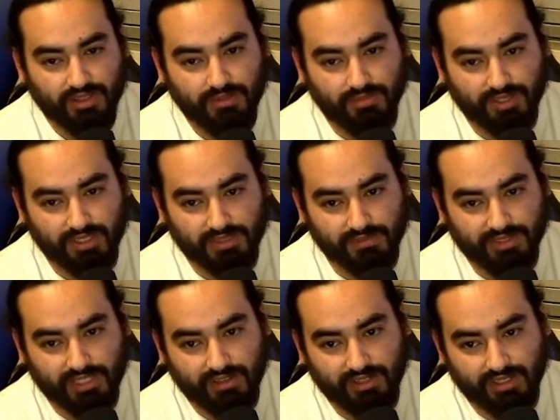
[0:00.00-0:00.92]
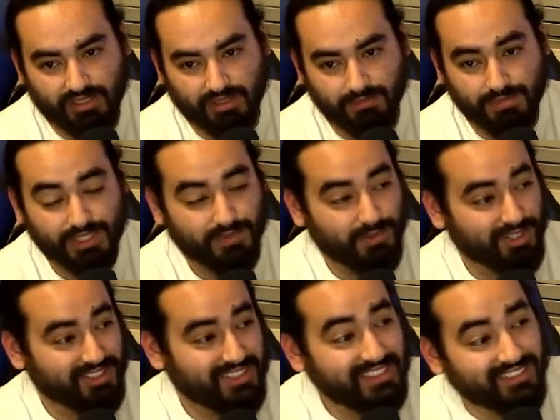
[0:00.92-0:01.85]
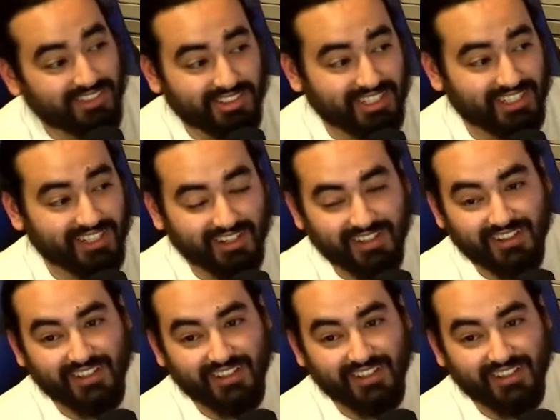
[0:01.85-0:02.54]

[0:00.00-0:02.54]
Britt comes out in Pittsburgh Steelers gear.